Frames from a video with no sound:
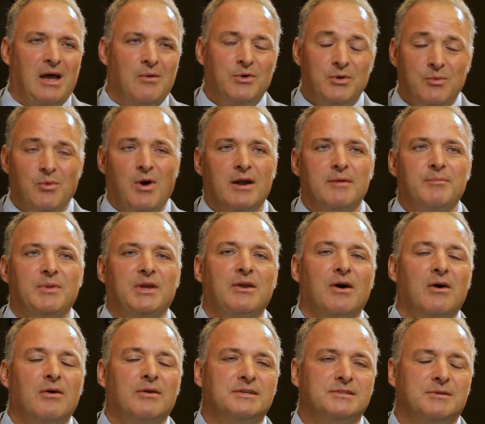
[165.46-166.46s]
would want to be
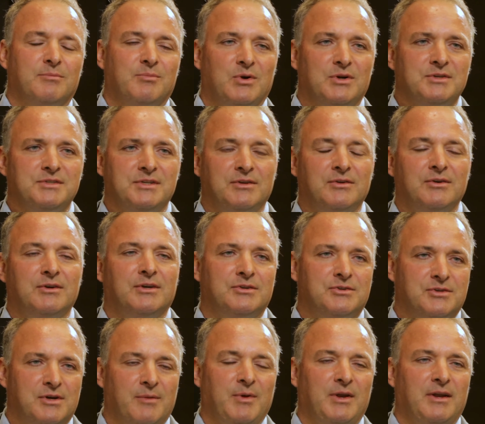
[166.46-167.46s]
known as a person who
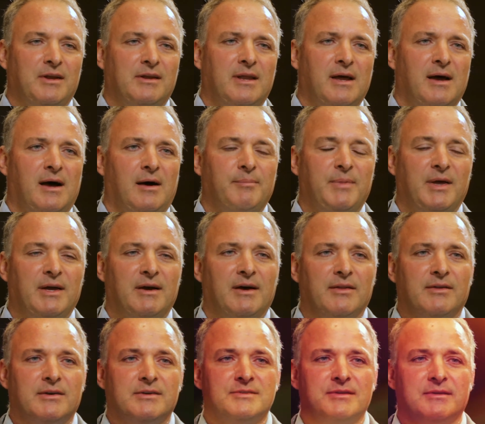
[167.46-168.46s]
contributed to helping
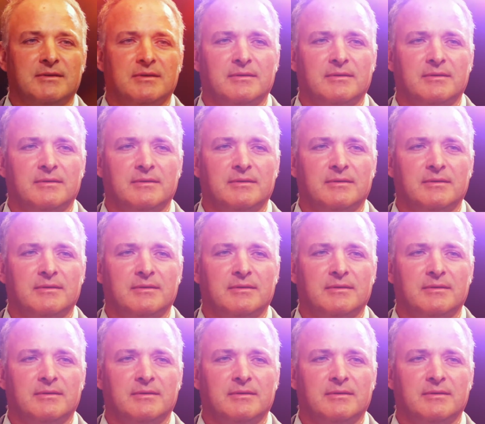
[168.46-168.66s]
others.